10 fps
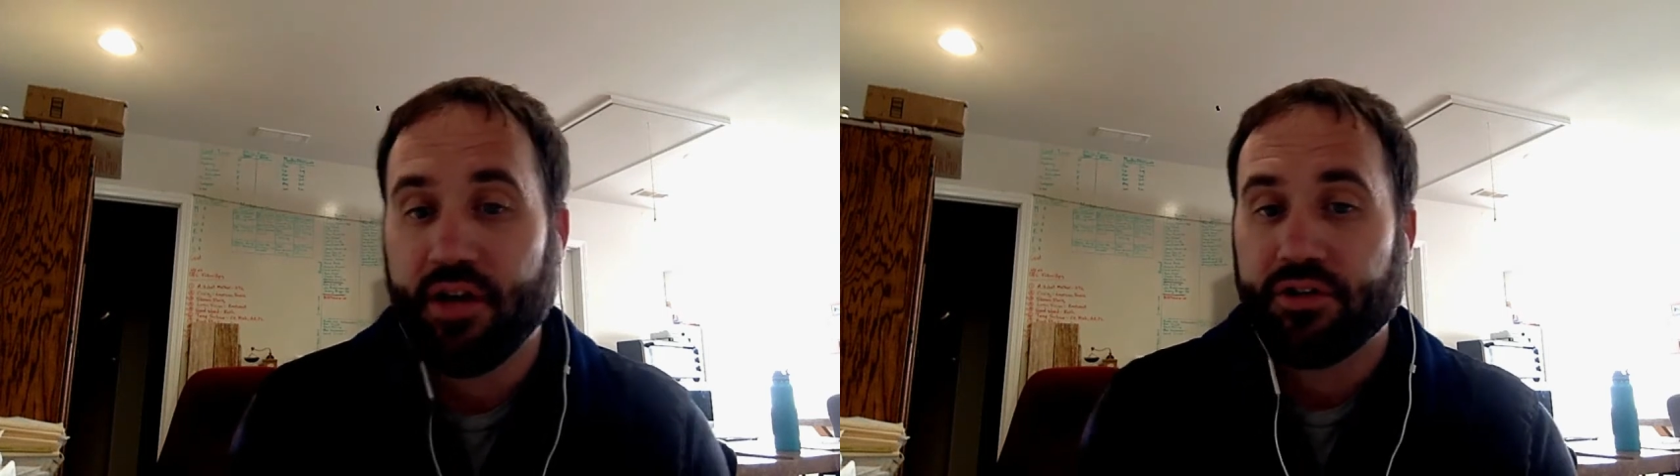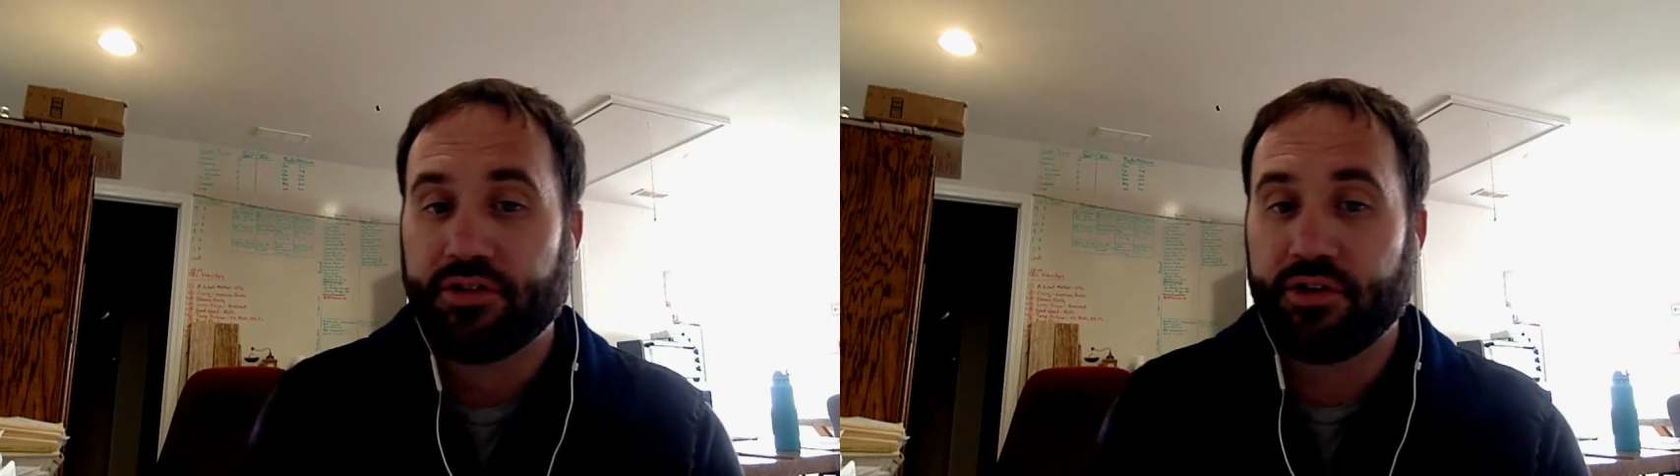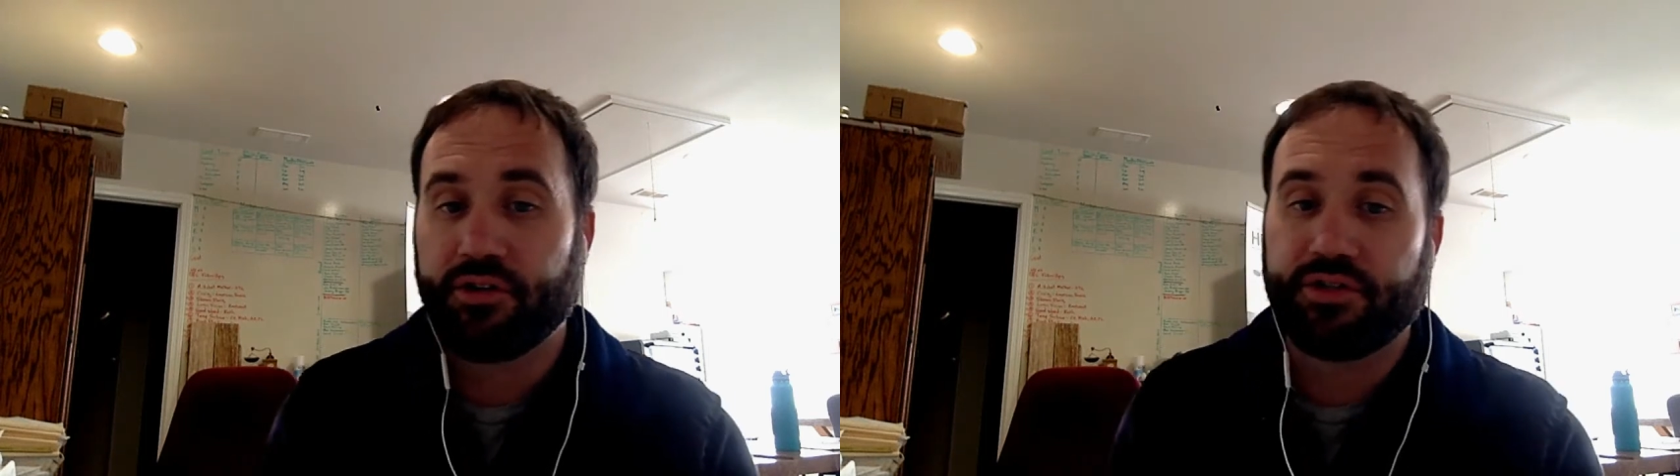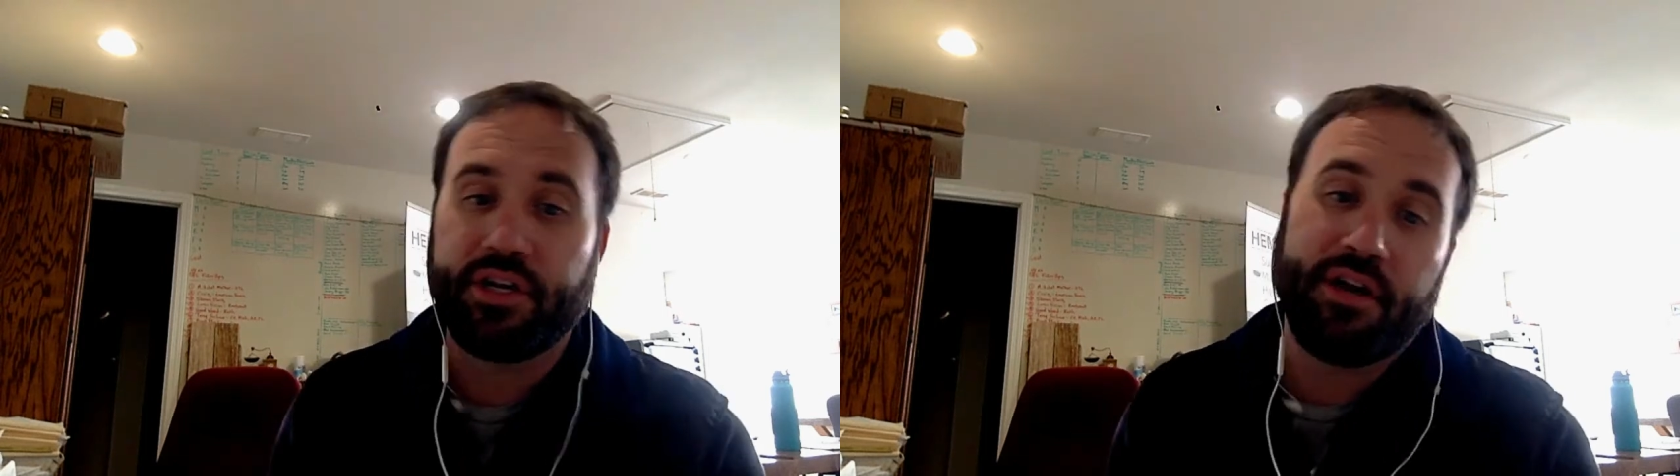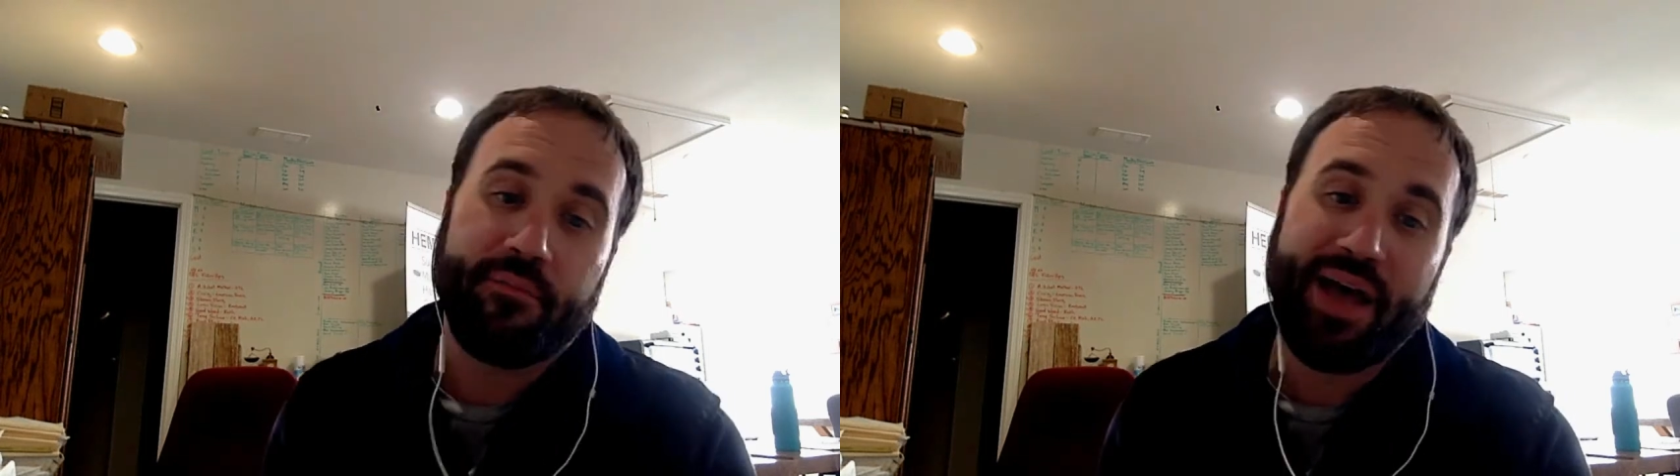So you're
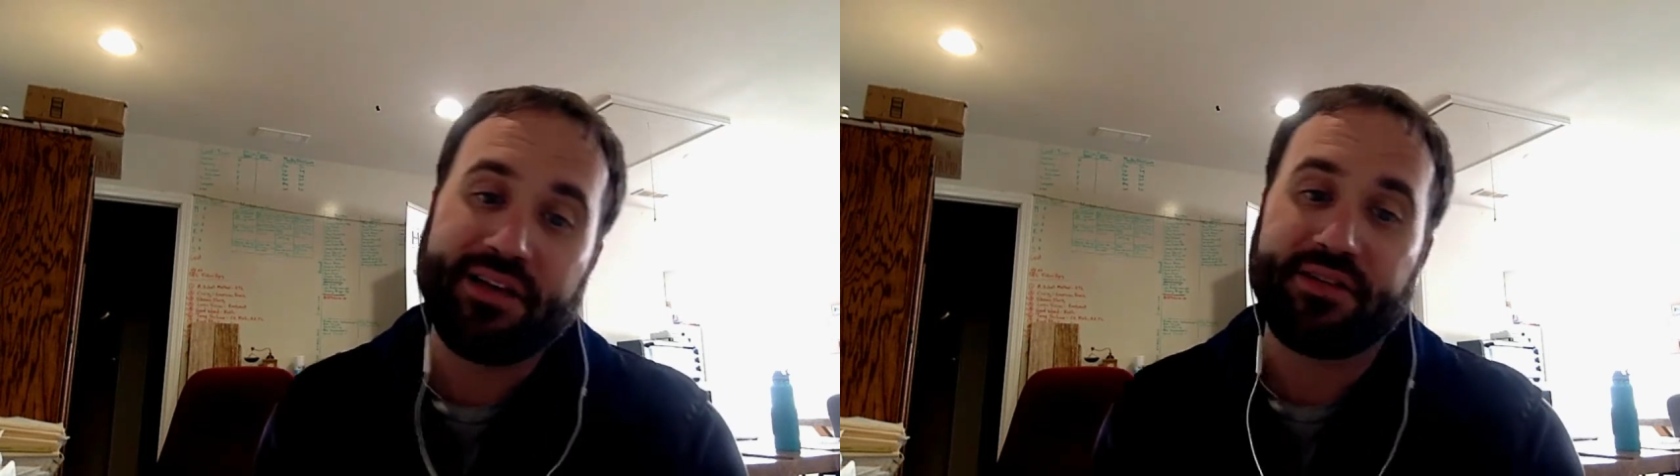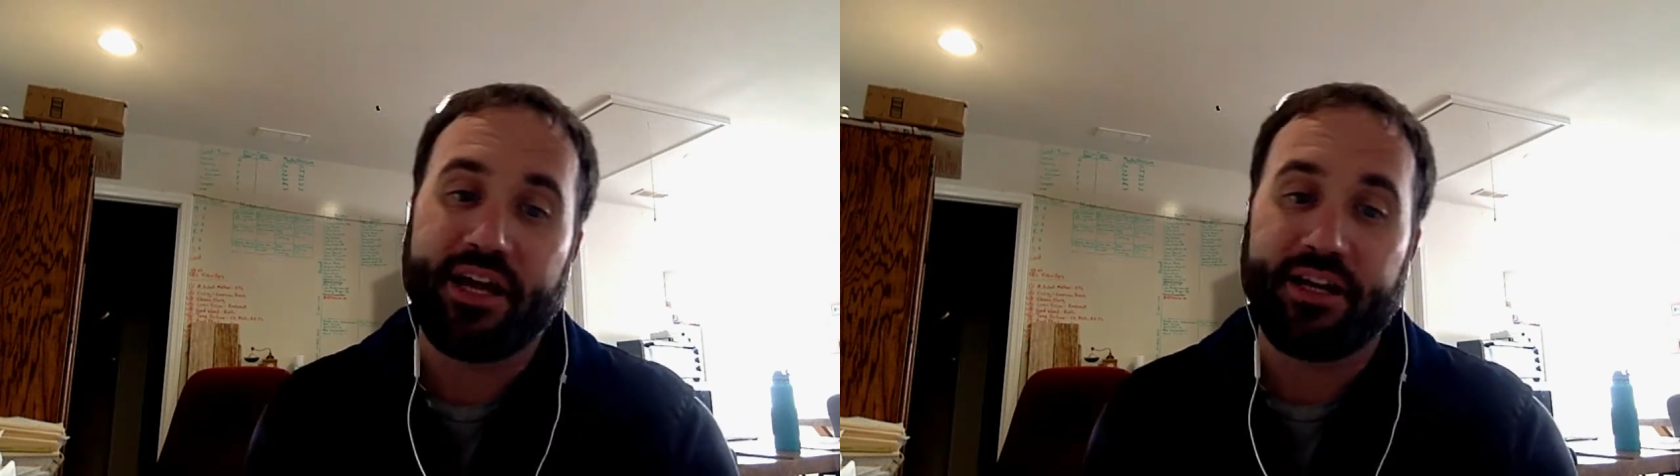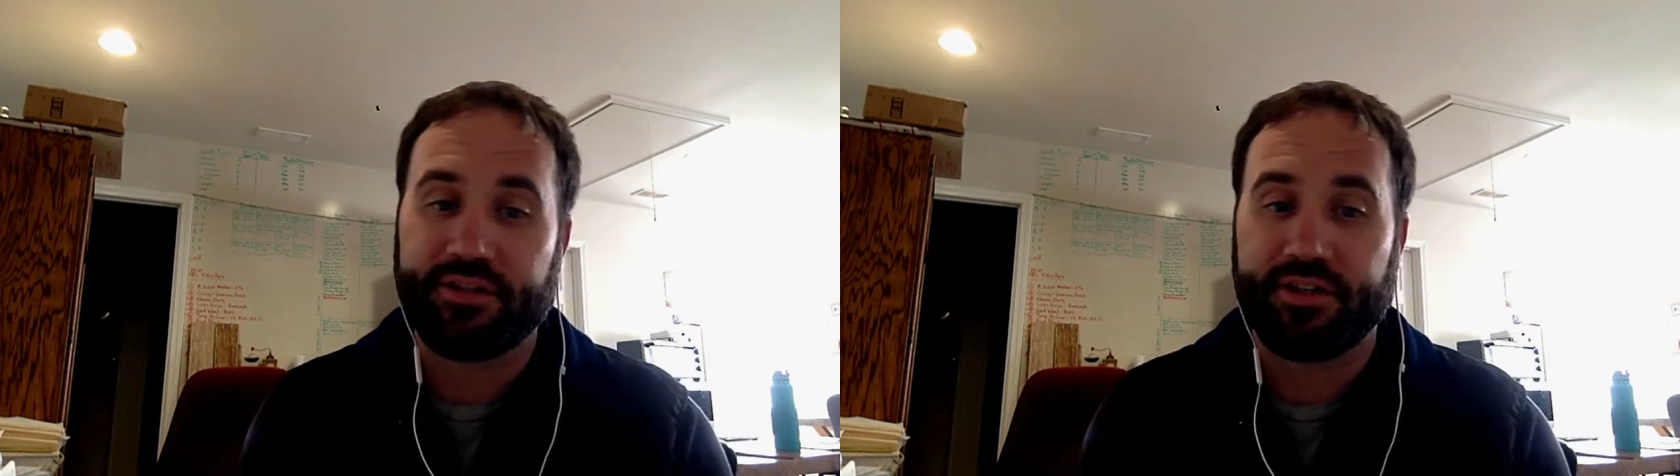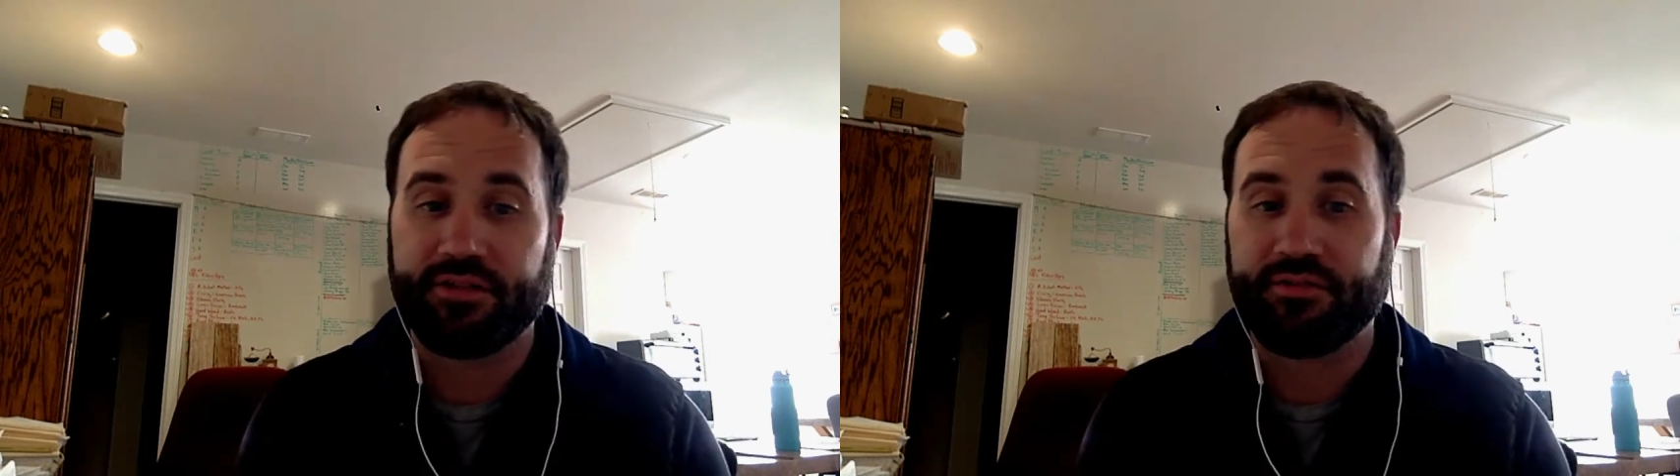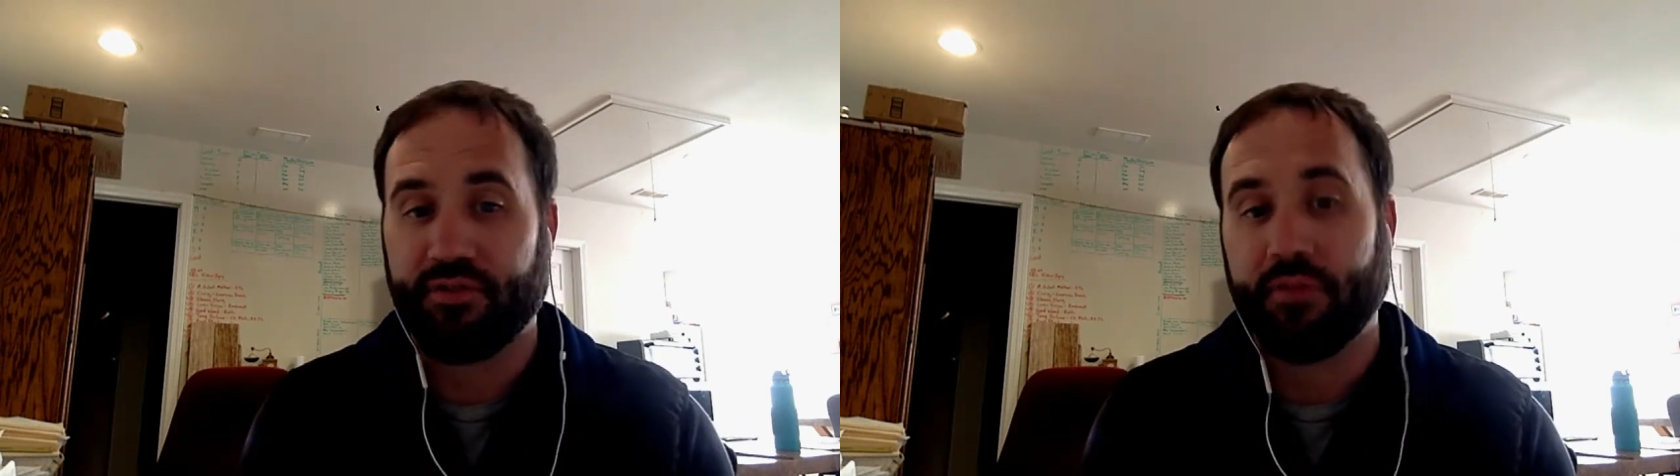seeing a mass
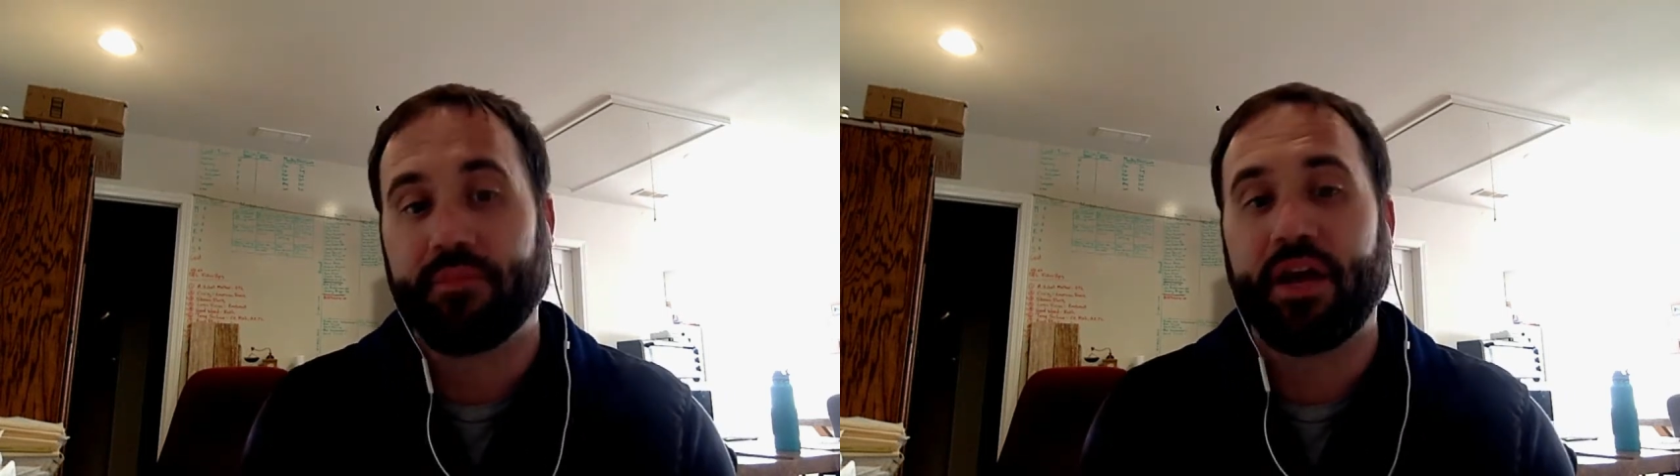exodus from